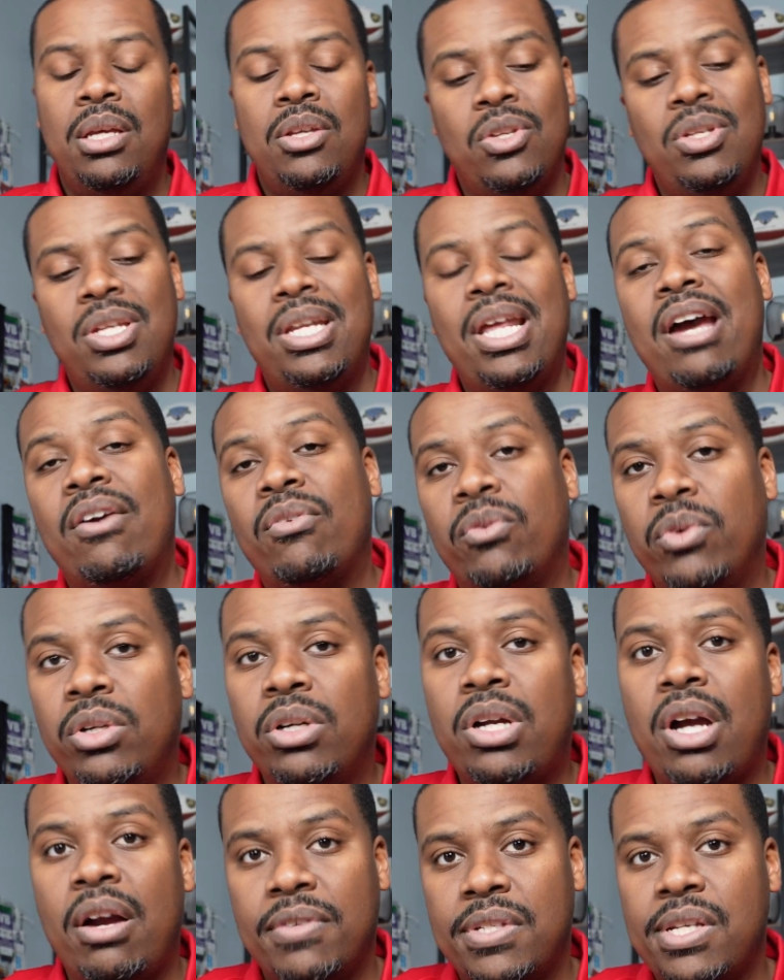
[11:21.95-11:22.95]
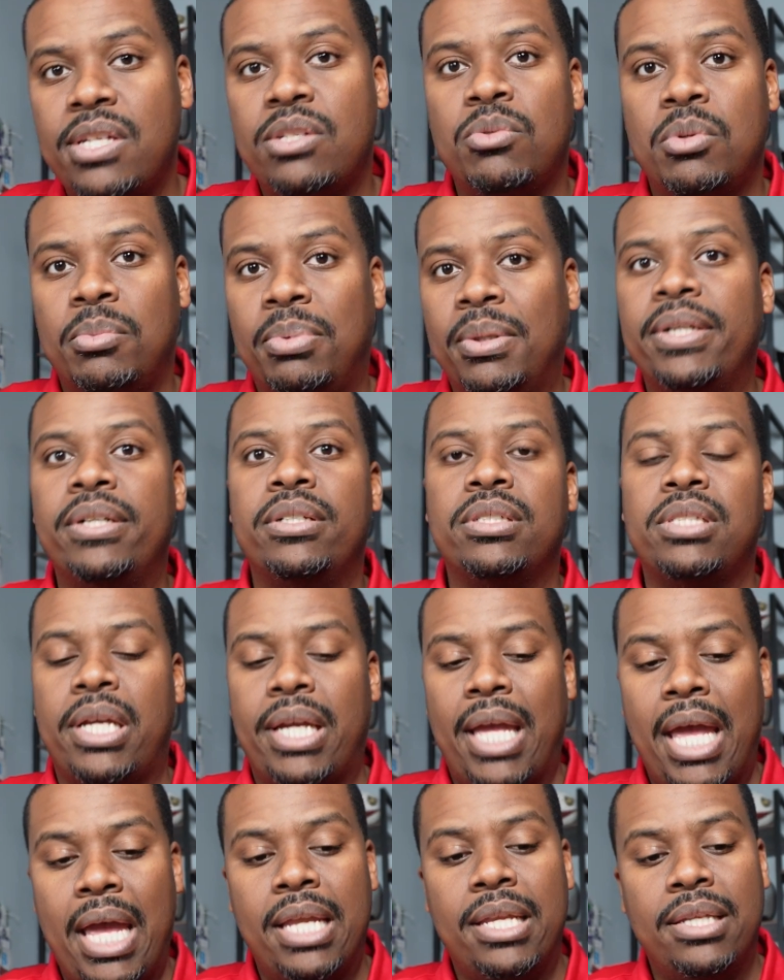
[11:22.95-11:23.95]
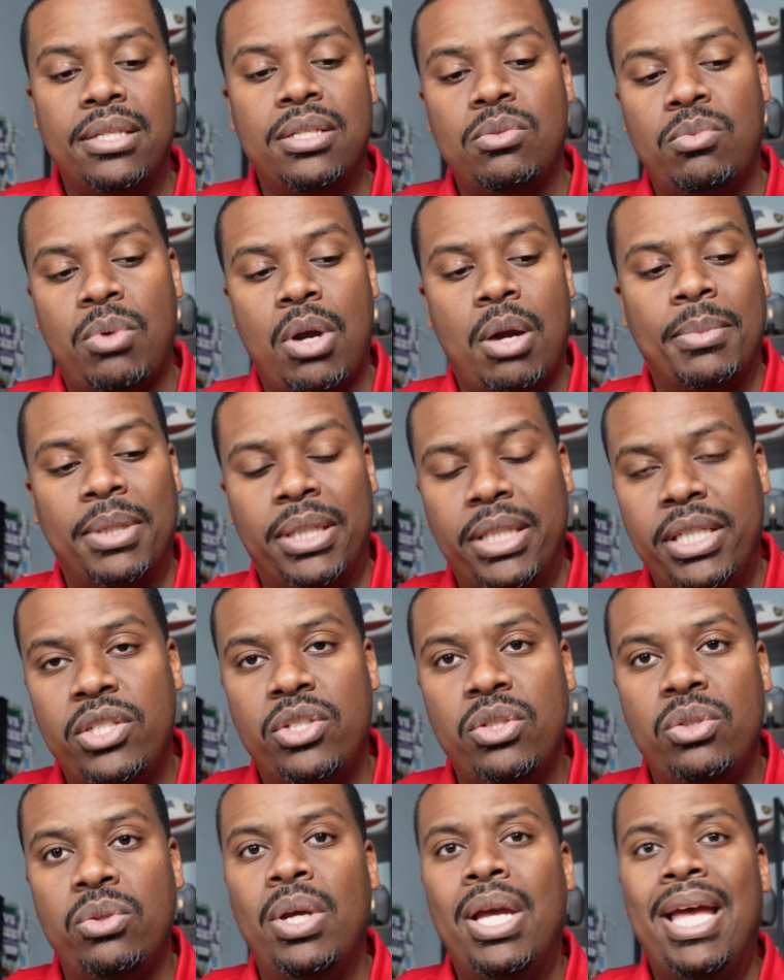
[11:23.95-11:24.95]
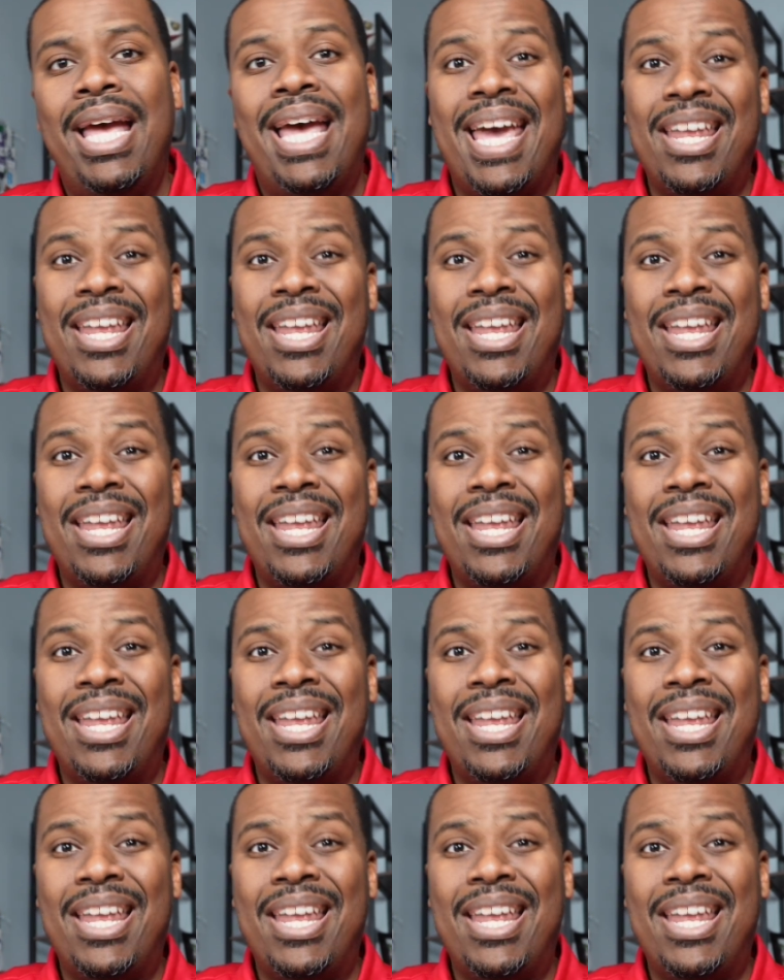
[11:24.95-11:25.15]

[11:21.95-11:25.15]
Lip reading: You need to have real conversation with players like, hey, this is where I'm gonna lead you.